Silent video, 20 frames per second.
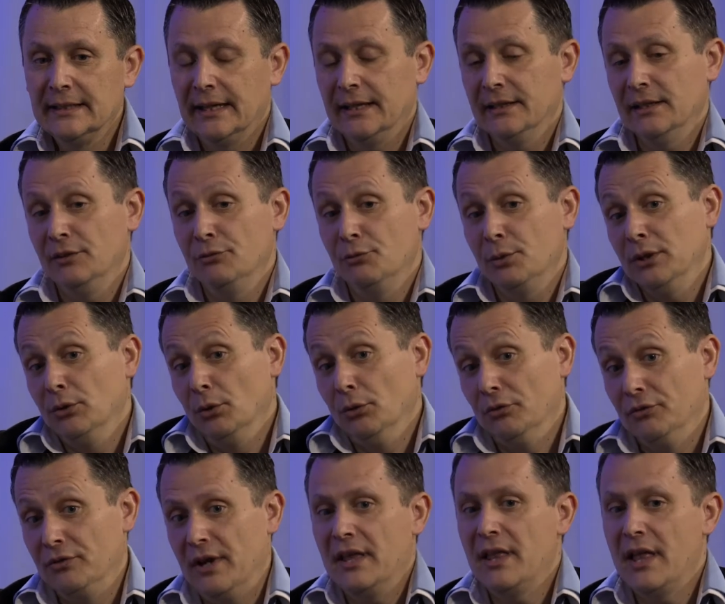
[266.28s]
And if we
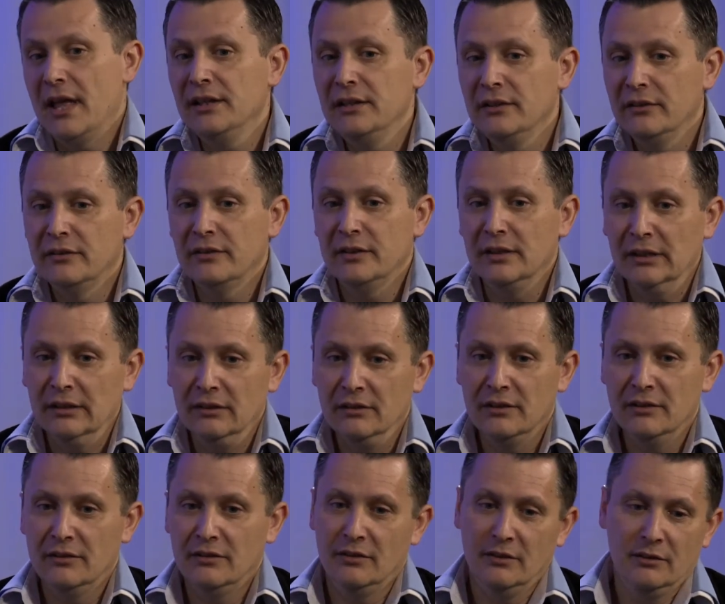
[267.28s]
don't find anything,
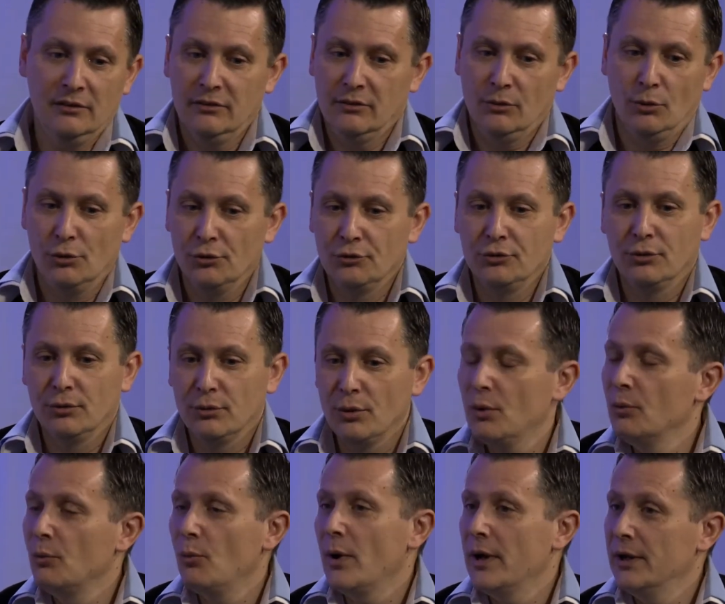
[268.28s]
this is also
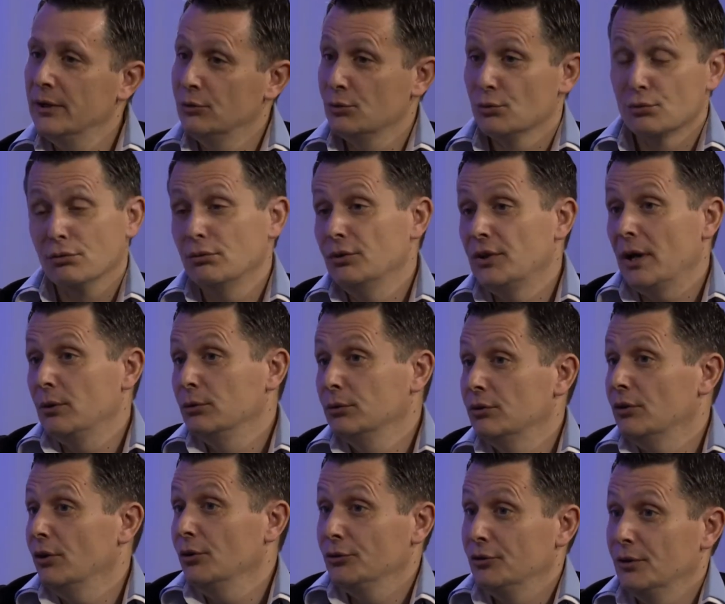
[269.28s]
a way to rule
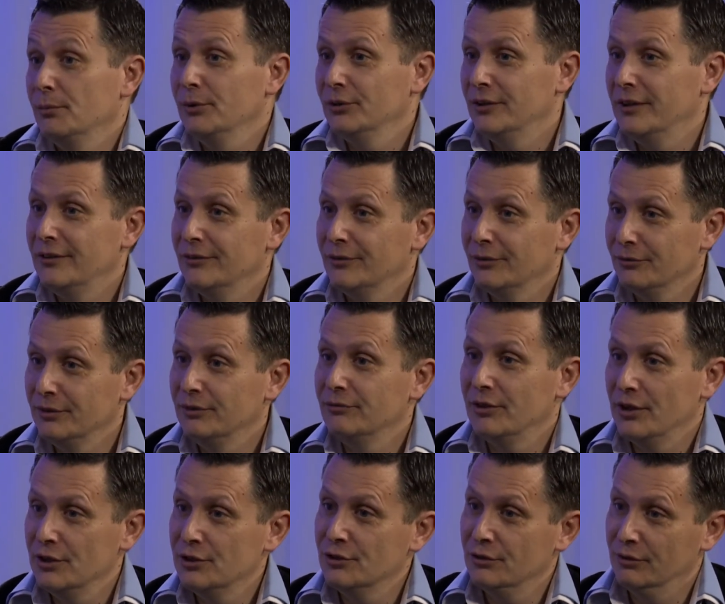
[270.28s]
out other models of
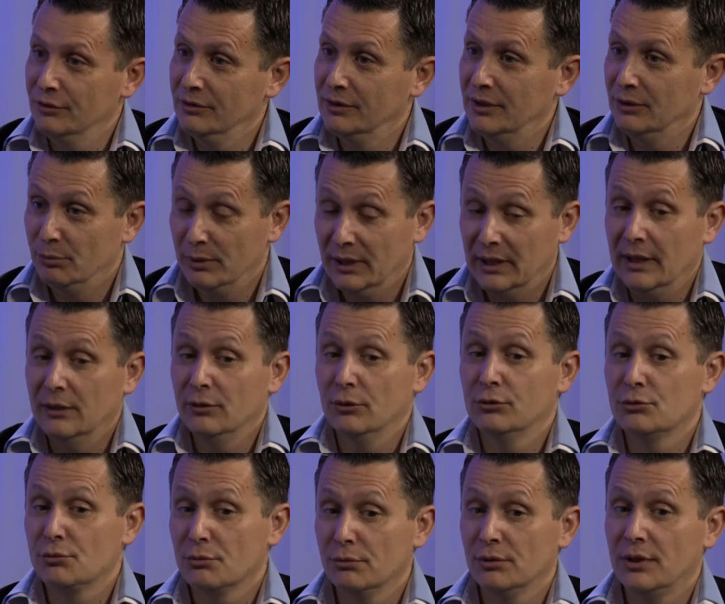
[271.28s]
inflation that we
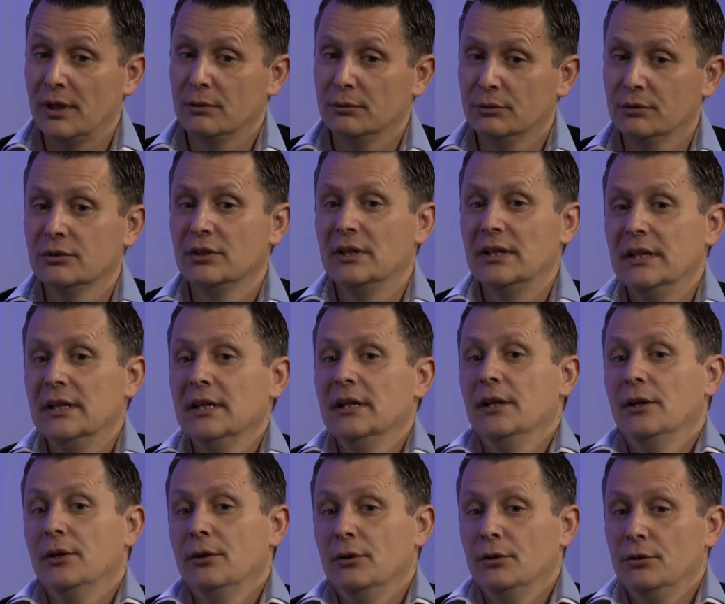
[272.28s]
cannot rule out
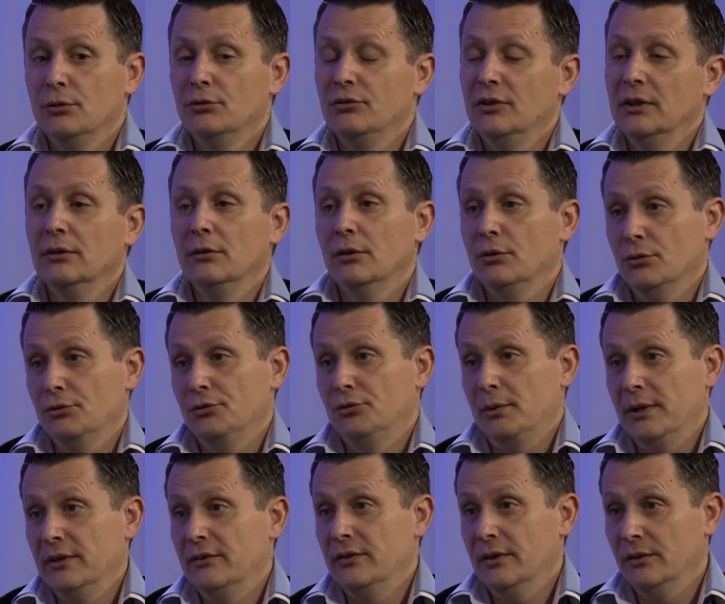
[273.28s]
using the
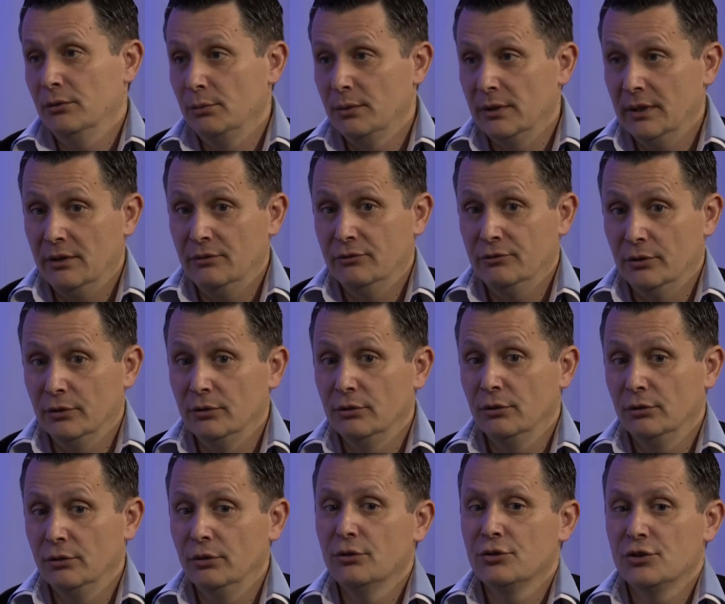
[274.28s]
constraints that we have on
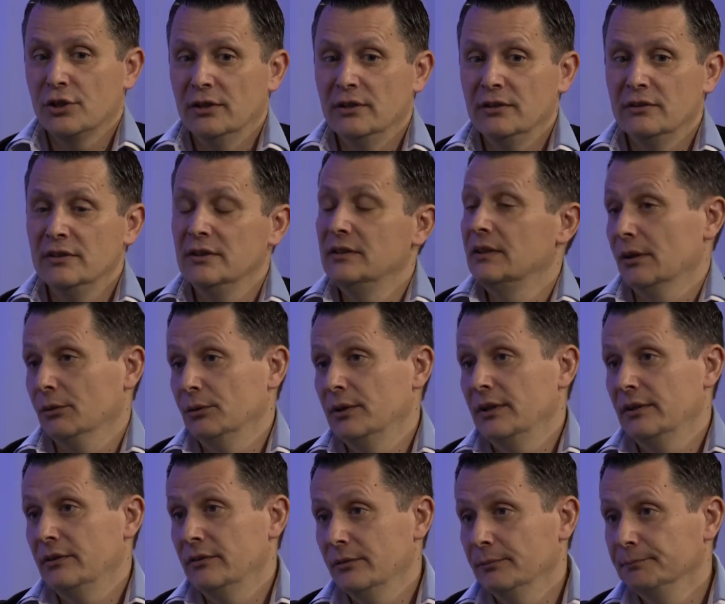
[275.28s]
non-Gaussianity
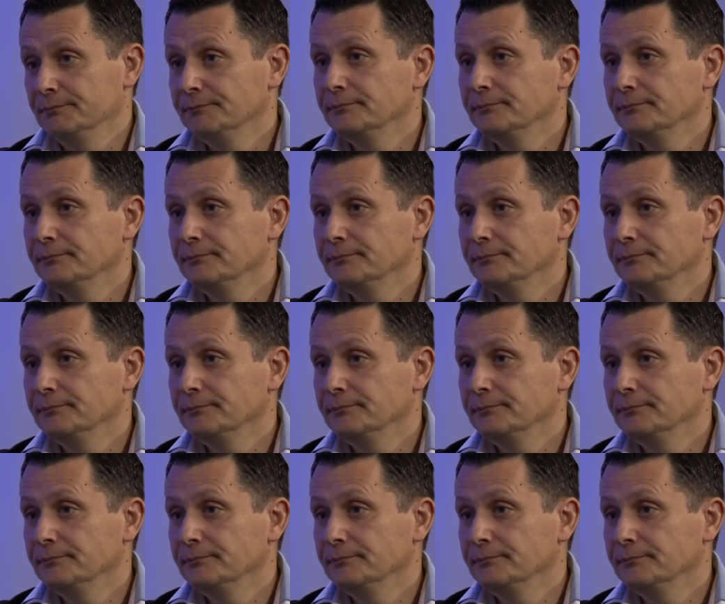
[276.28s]
nowadays.